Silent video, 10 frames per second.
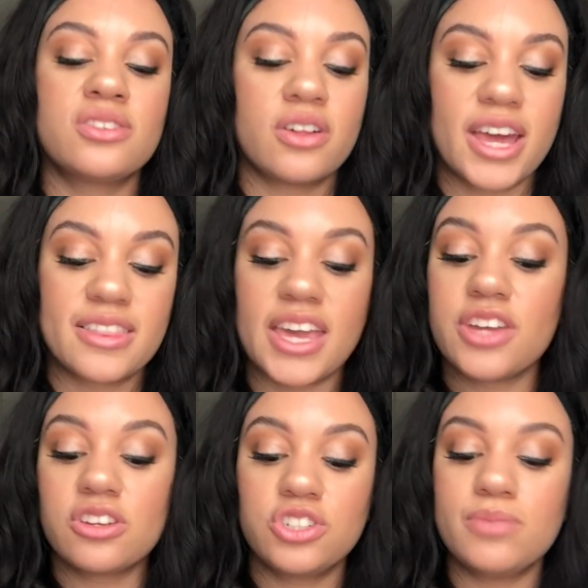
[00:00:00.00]
So like the
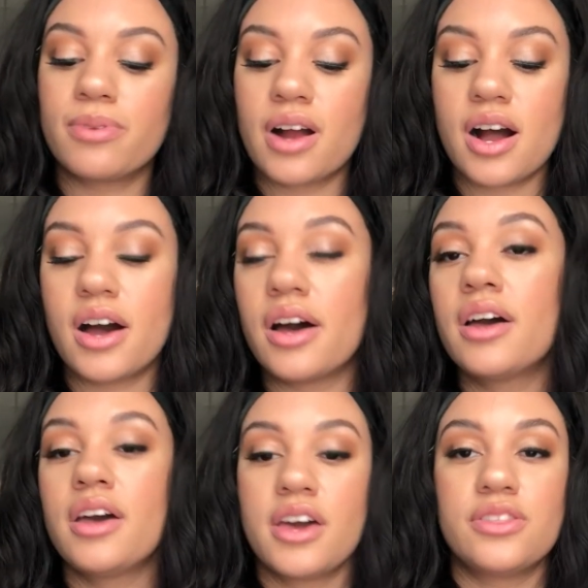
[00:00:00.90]
Energy Bra,
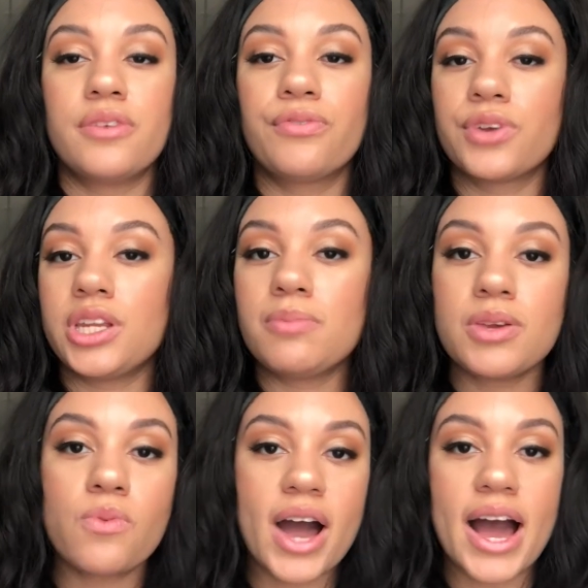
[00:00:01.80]
the Free to
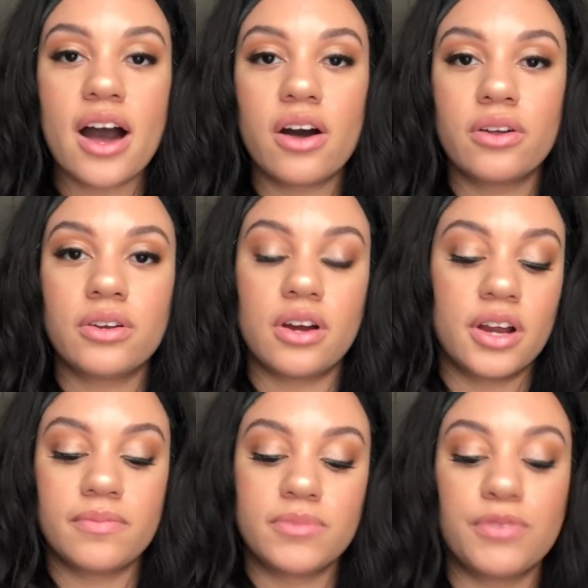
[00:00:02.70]
Be Wild,
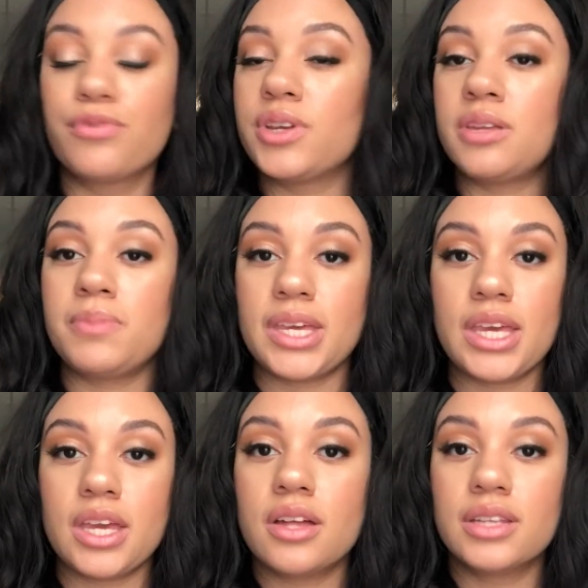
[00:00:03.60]
or the Free to
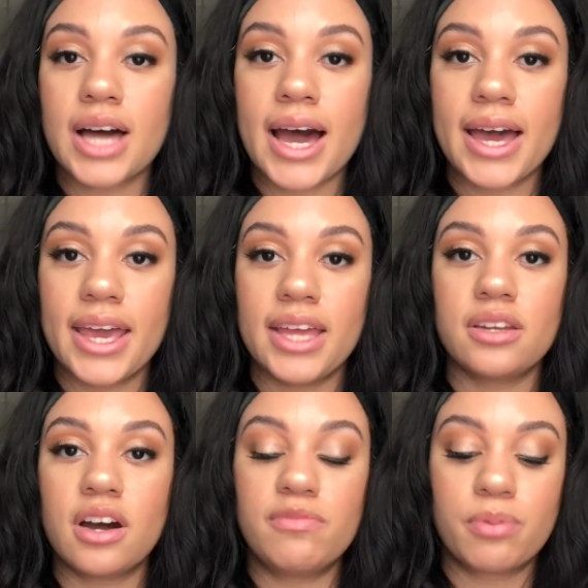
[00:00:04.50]
Be
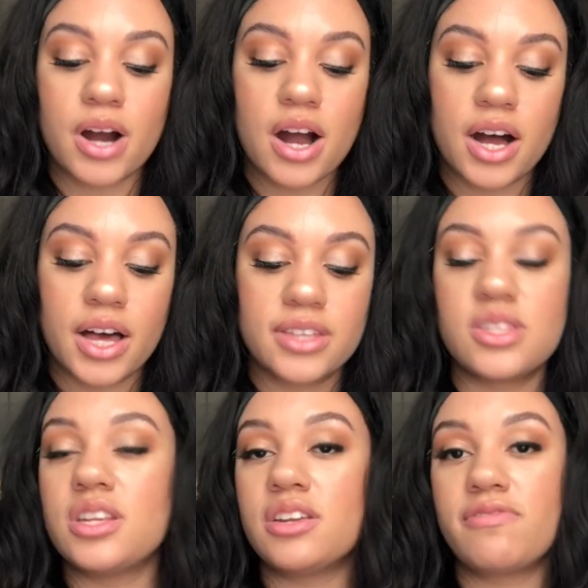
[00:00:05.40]
line of bras,
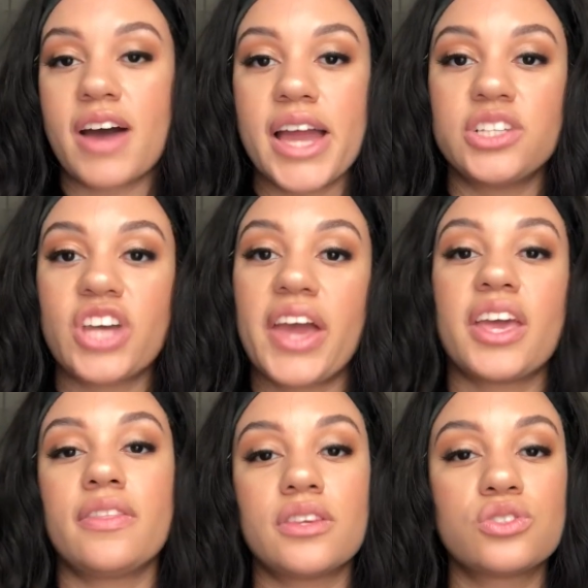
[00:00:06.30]
the Define
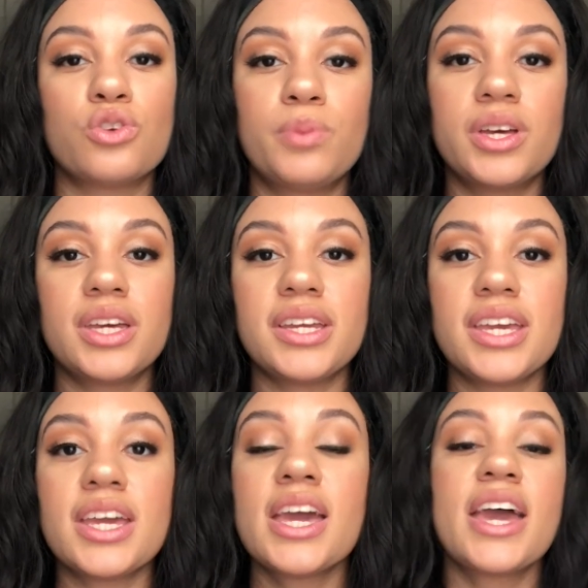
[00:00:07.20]
Jacket, and the Scuba
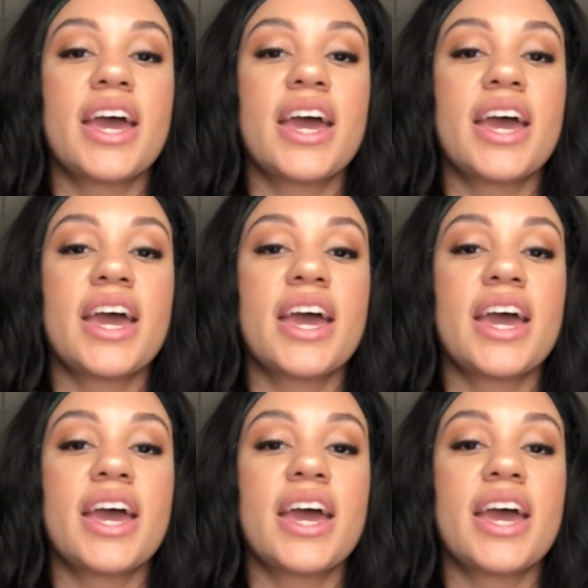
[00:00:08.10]
Hoodie.